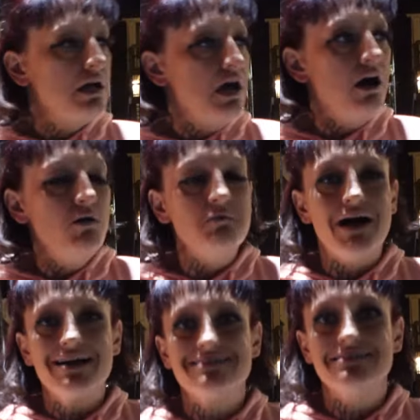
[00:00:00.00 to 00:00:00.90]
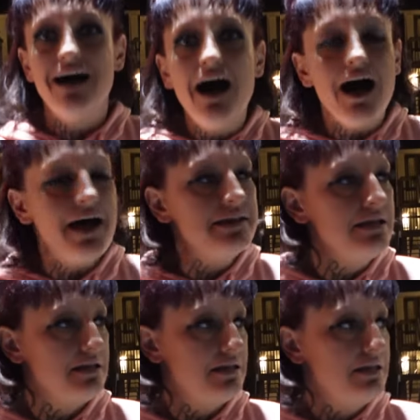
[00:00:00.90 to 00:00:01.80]
Oh my God.
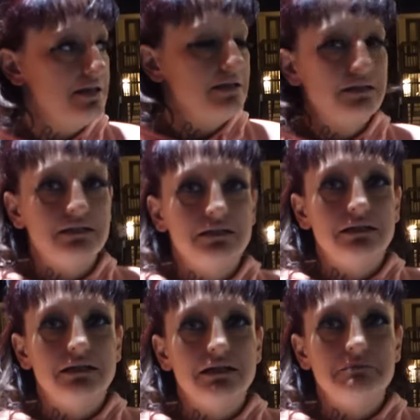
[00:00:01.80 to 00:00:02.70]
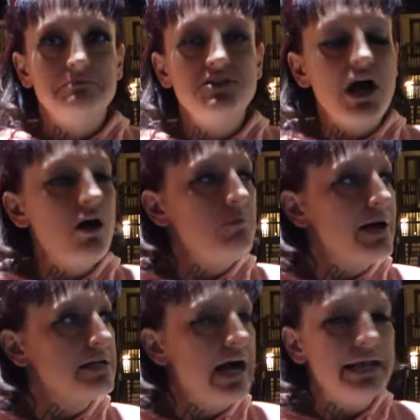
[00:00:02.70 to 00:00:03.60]
That's your boyfriend I, I seen earlier? Oh
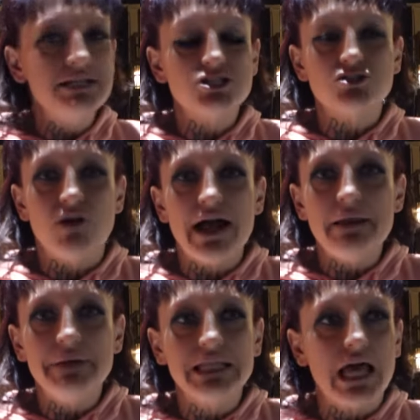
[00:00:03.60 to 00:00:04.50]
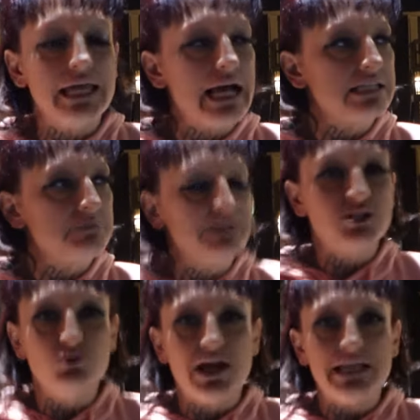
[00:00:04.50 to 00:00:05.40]
my God, he's trying to be like, I spent
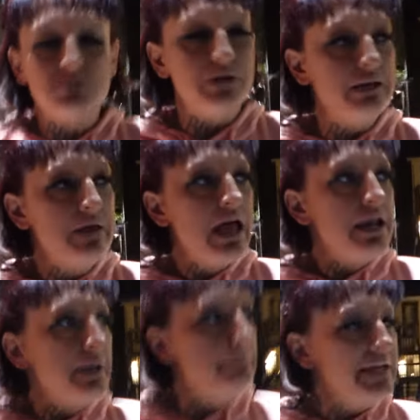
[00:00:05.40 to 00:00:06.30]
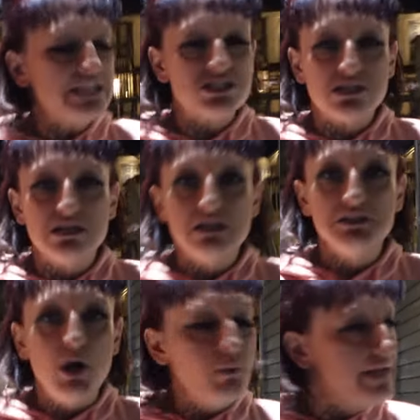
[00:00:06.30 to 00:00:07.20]
too nice with him. The
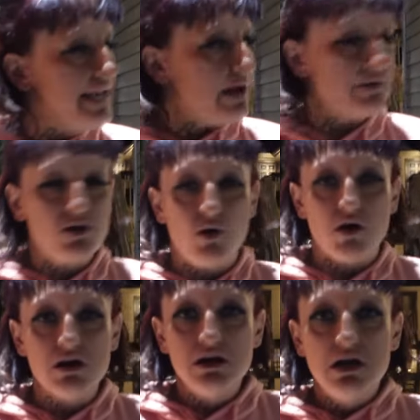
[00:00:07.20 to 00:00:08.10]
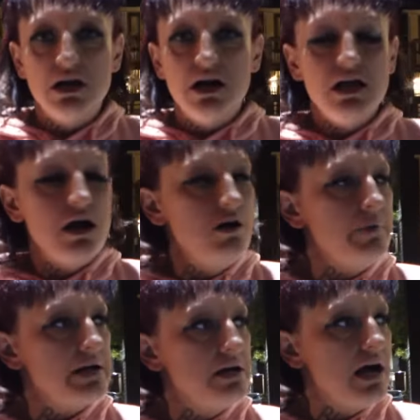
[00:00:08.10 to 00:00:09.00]
bitch don't want to get out my car. Oh
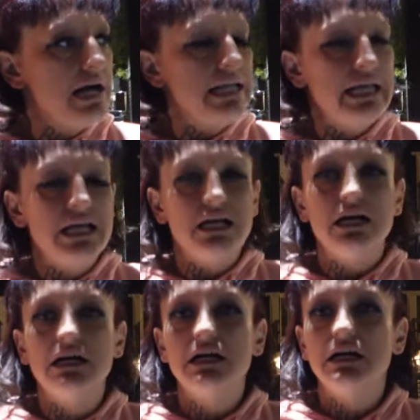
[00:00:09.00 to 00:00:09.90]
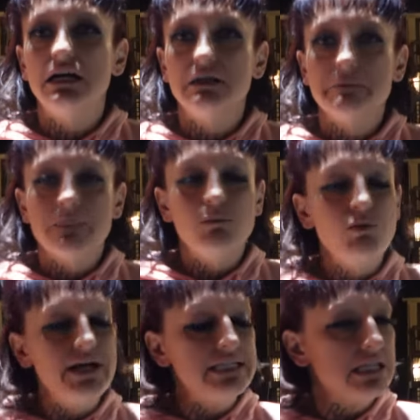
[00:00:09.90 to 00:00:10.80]
my God. be up on you like that?
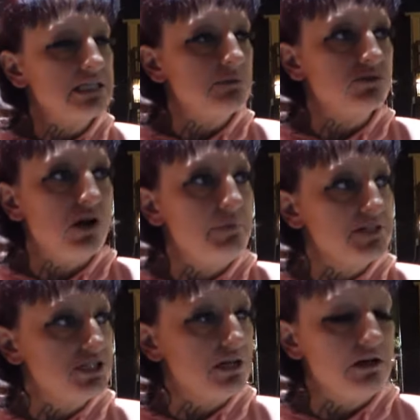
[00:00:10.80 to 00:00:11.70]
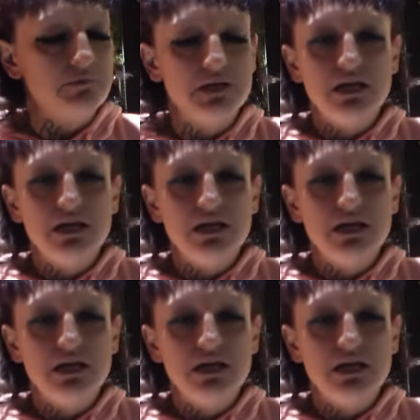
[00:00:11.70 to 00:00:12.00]
What? Someone's all my shit up.